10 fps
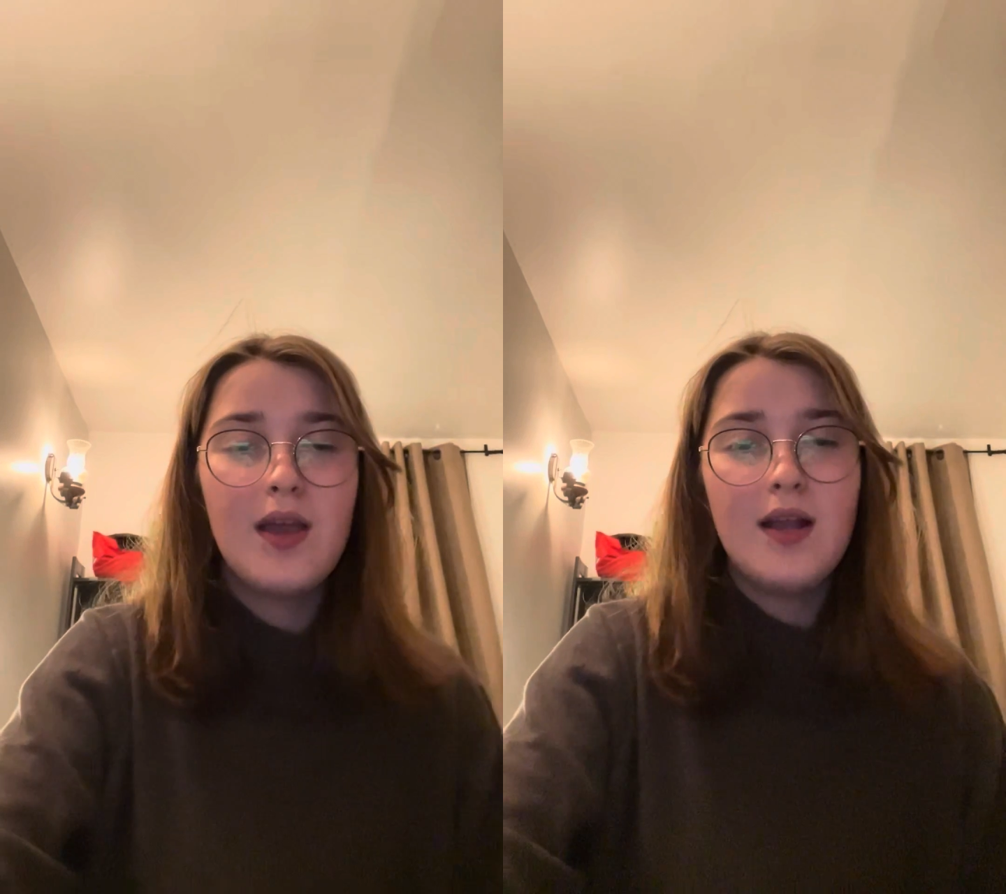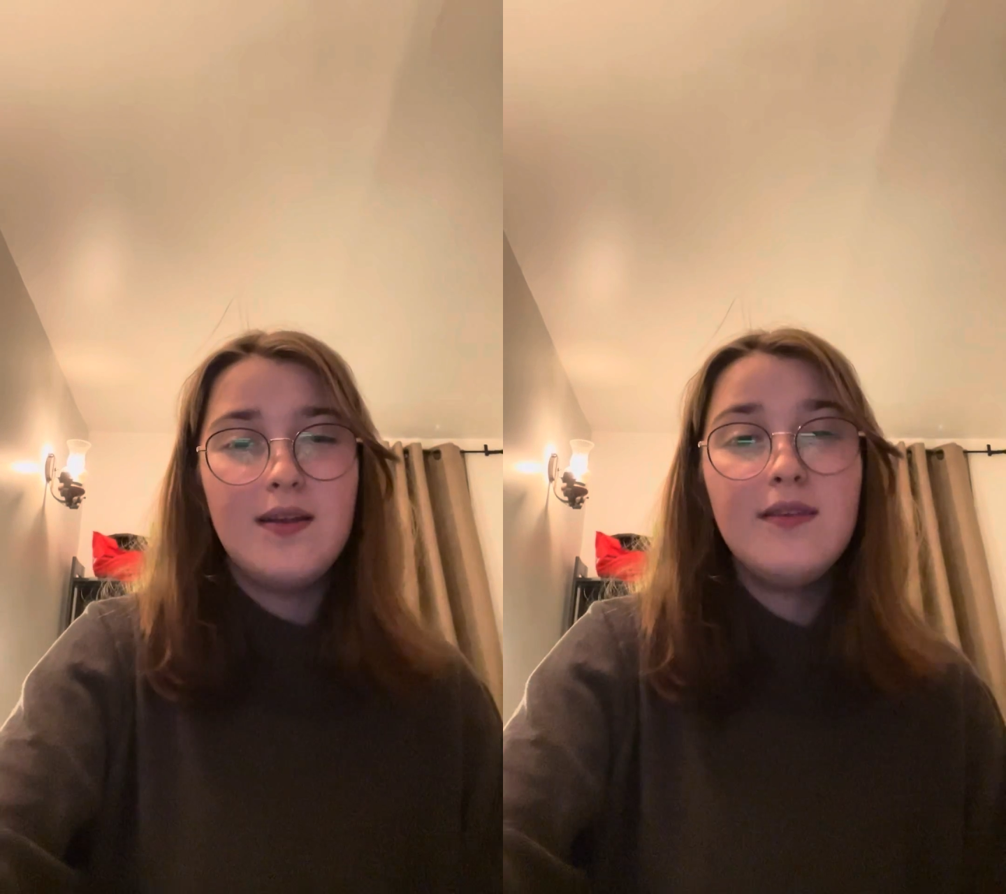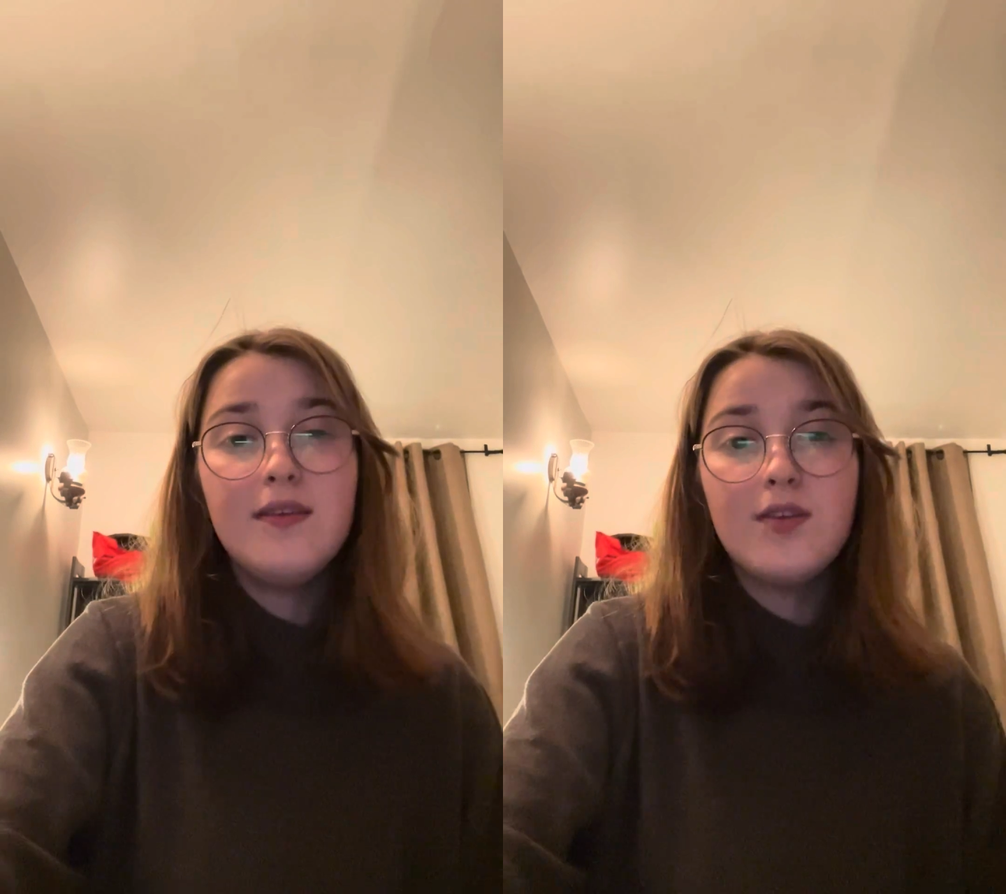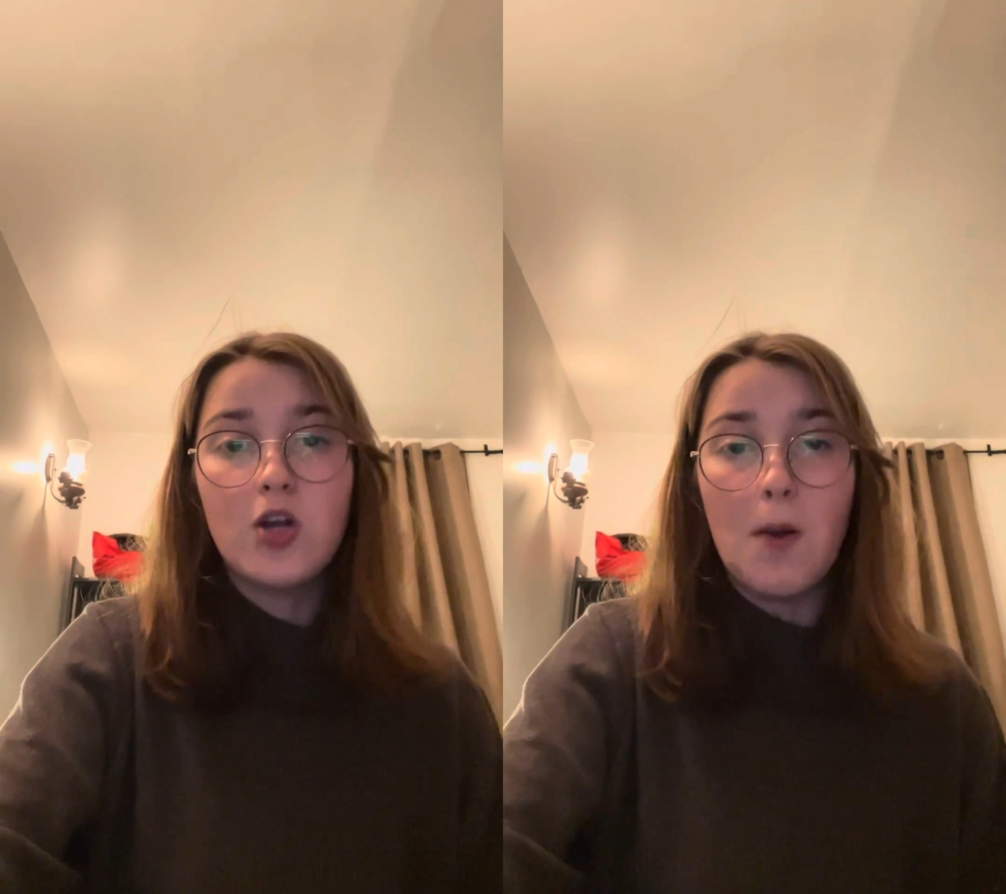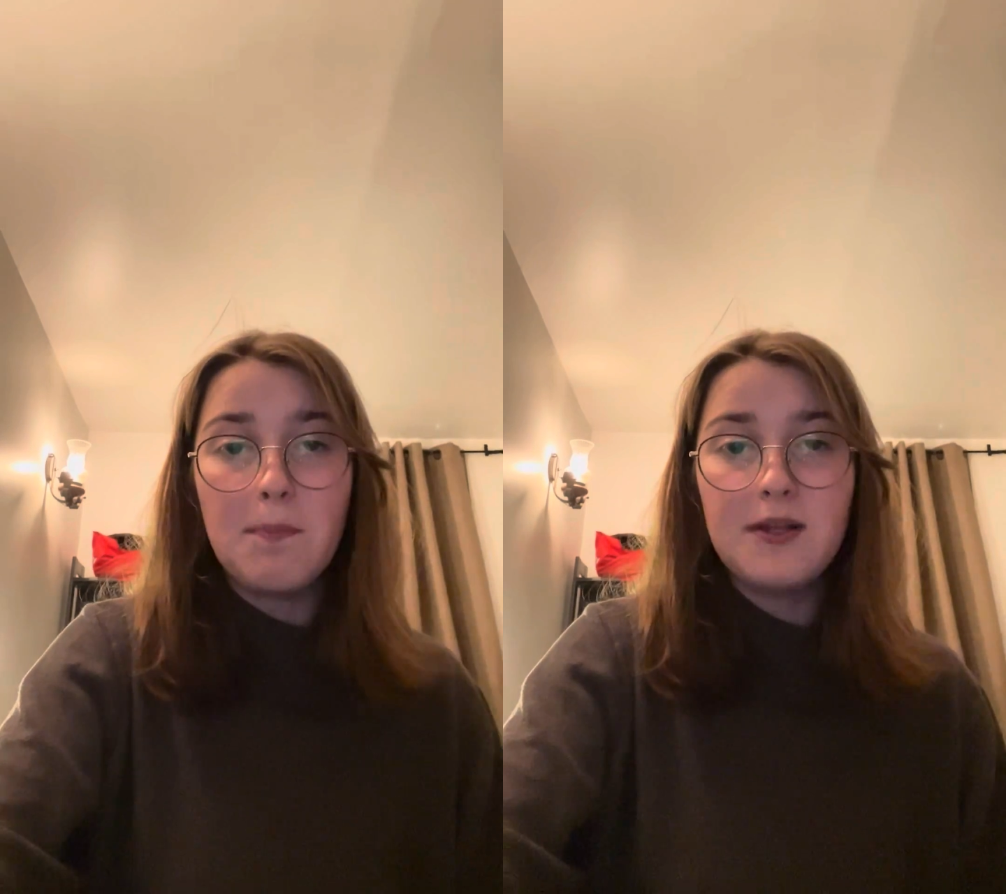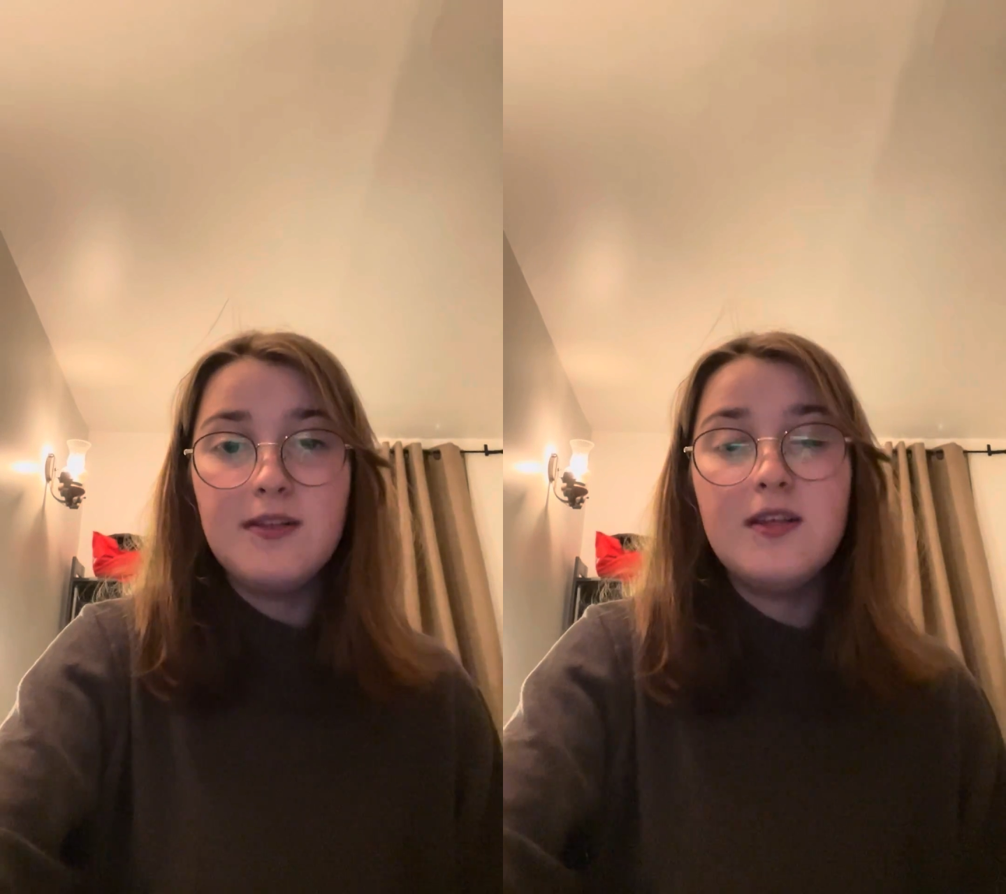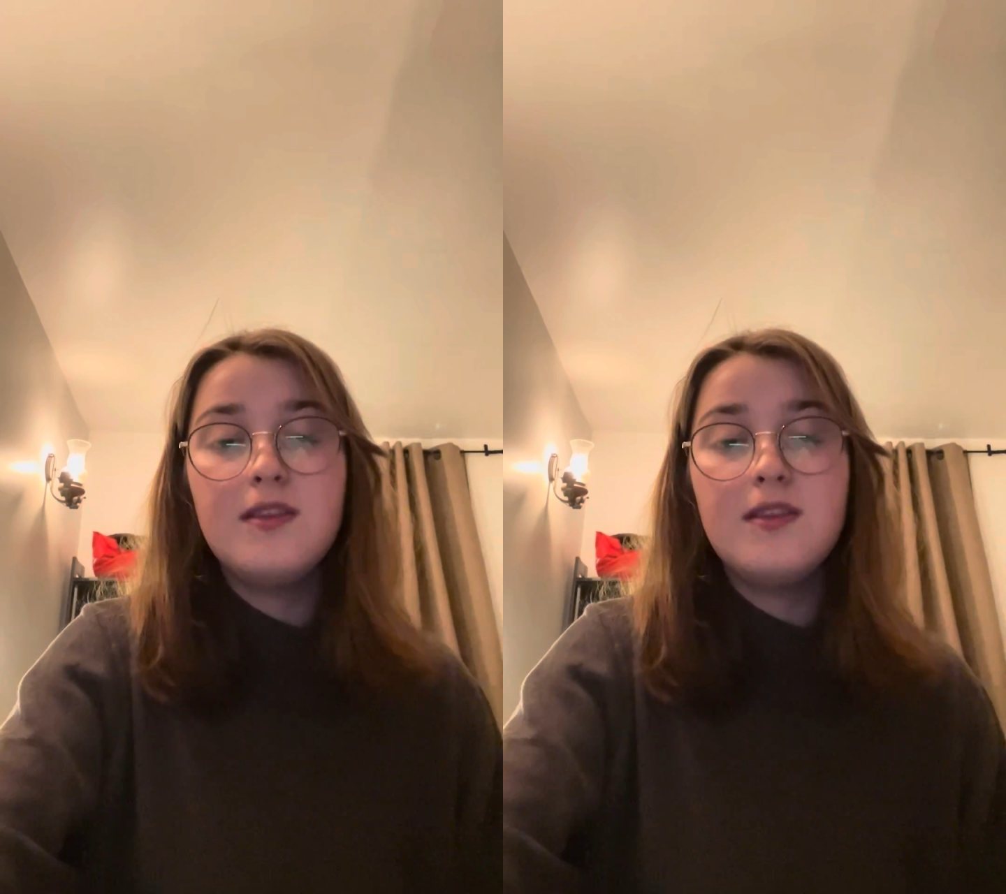This is a completely